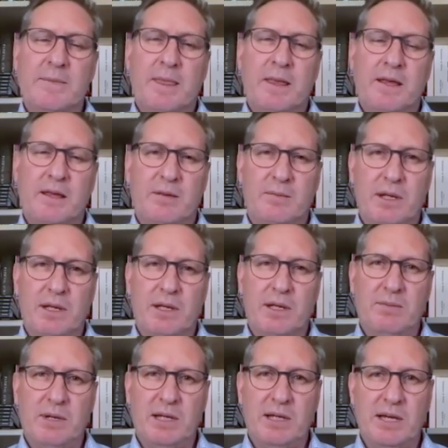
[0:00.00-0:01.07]
the many,
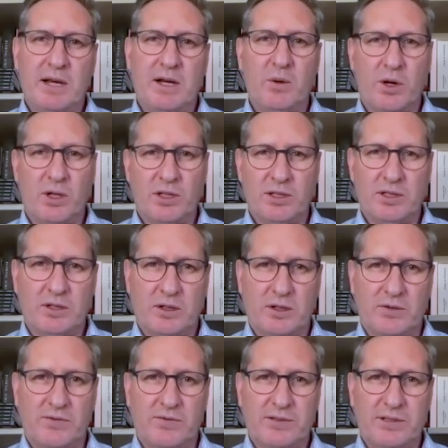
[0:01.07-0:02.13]
many gigawatts
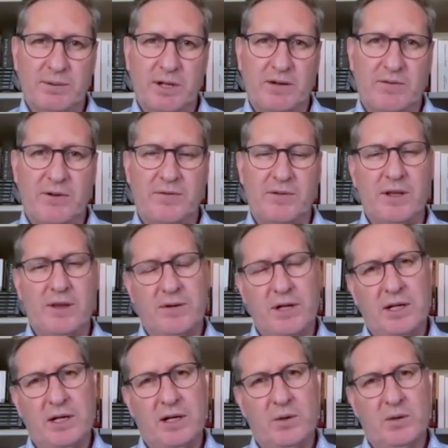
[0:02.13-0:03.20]
of something like
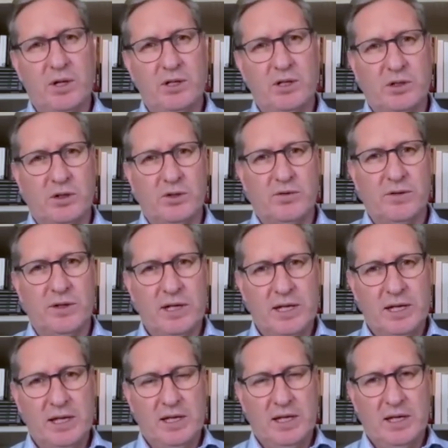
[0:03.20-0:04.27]
53 gigawatts of
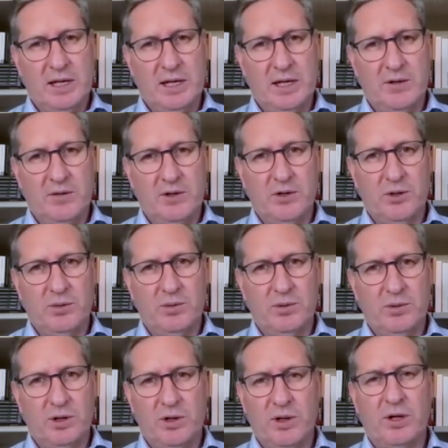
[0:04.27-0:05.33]
renewable
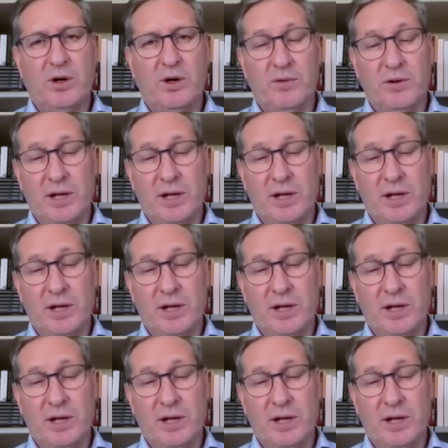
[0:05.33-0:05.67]
or